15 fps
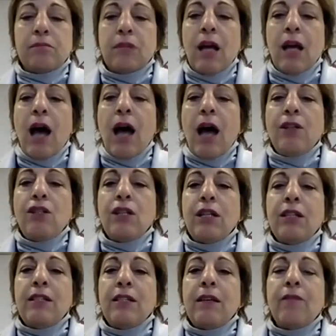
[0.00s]
I
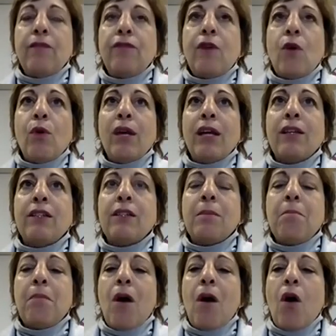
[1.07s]
just focused
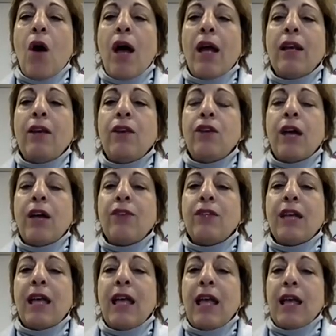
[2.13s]
on just
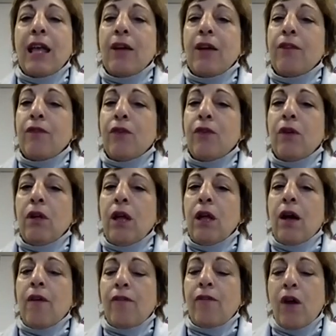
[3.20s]
a
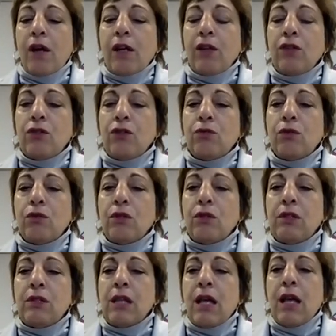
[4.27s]
handful of Phonics
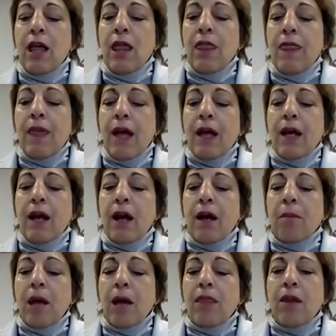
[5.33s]
tools that
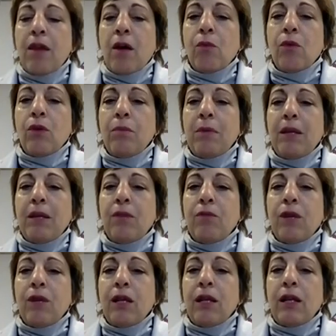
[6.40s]
I thought would be
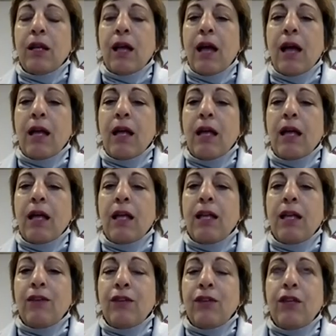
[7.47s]
really
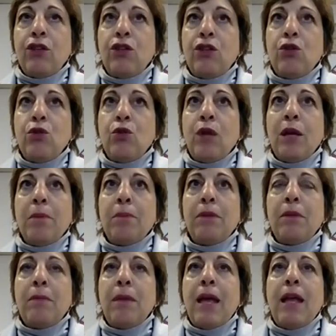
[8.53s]
easy to
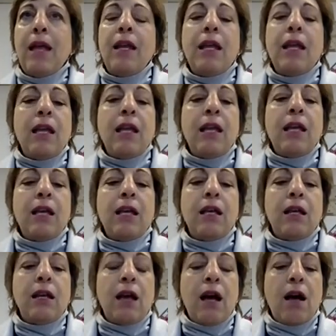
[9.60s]
implement
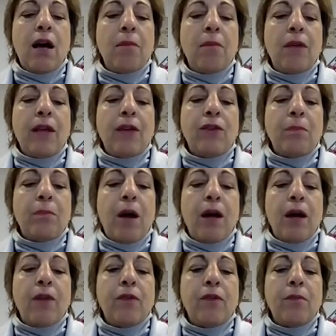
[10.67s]
in as a
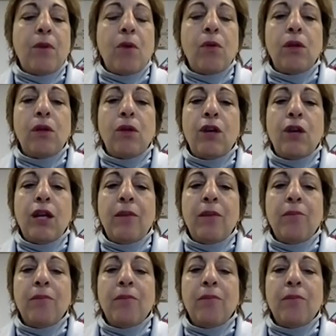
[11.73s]
part of remote learning.